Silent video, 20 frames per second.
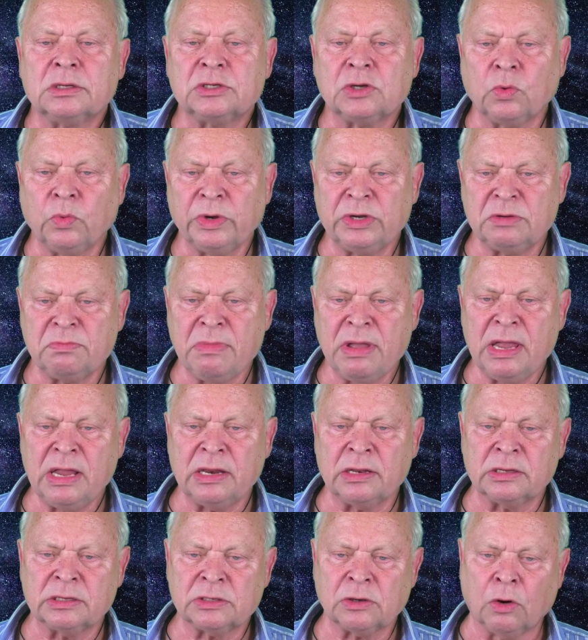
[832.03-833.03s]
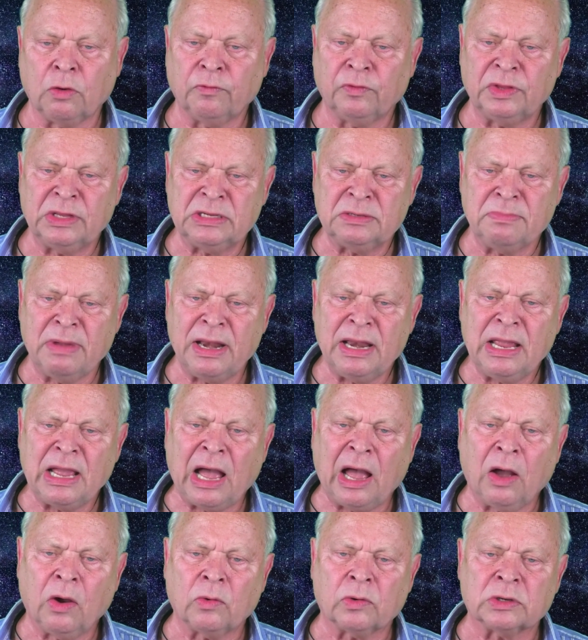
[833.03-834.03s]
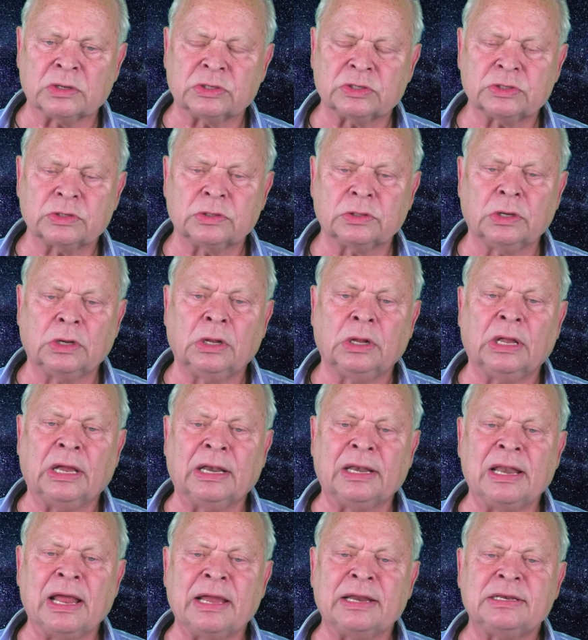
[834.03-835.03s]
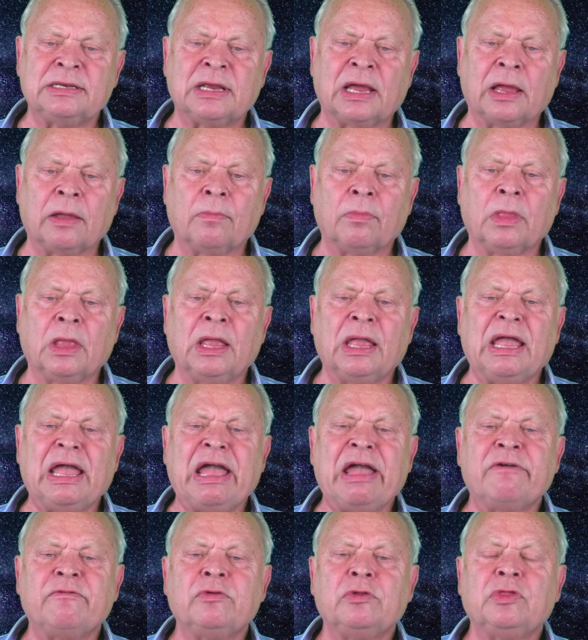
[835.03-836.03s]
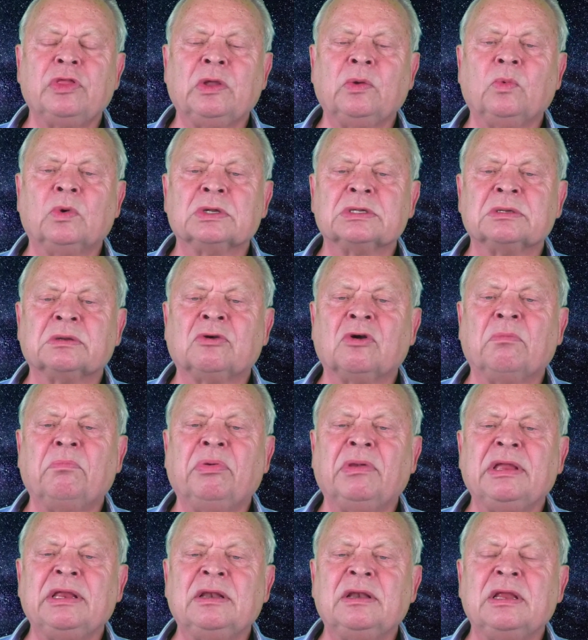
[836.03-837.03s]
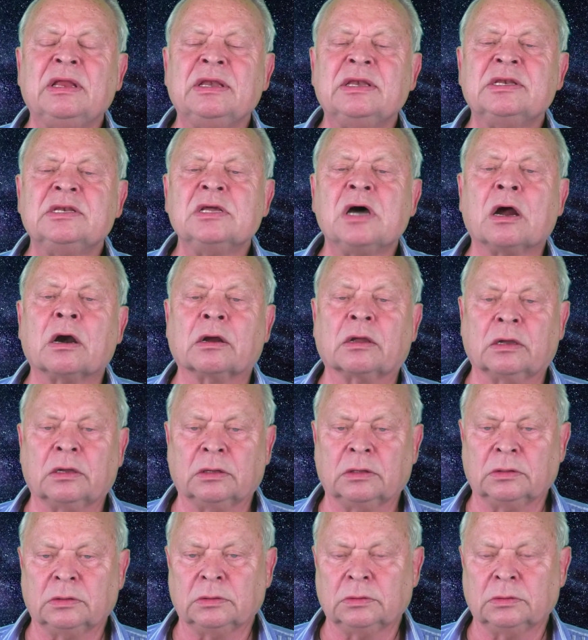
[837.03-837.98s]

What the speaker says: So which means over these many hours at nighttime, everything was completely dark.